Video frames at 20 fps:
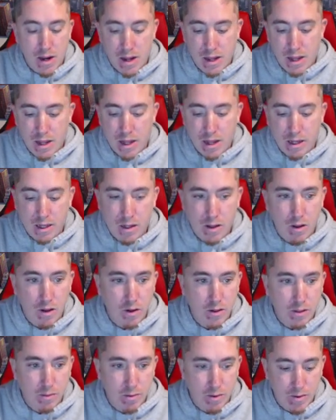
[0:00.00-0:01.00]
And
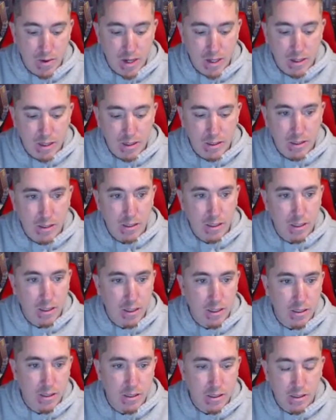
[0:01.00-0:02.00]
close
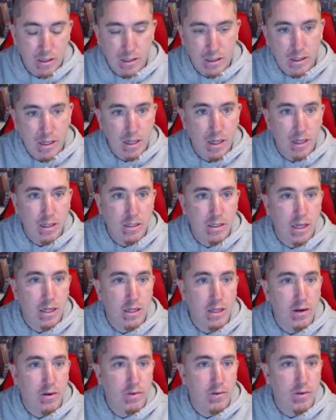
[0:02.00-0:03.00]
parentheses. And let's
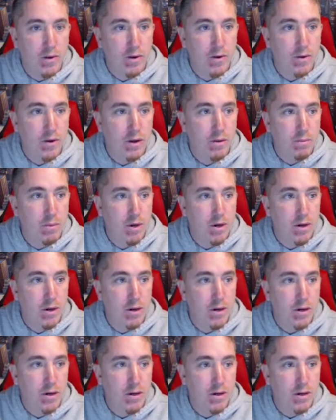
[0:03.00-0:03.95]
get their phone number.